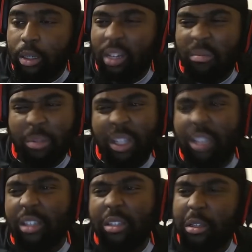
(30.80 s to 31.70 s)

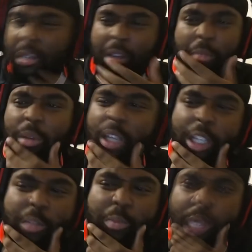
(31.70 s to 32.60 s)
Please. Please,
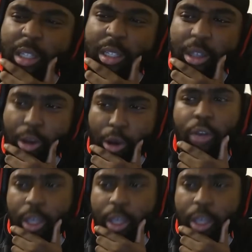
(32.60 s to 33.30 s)
please. Okay.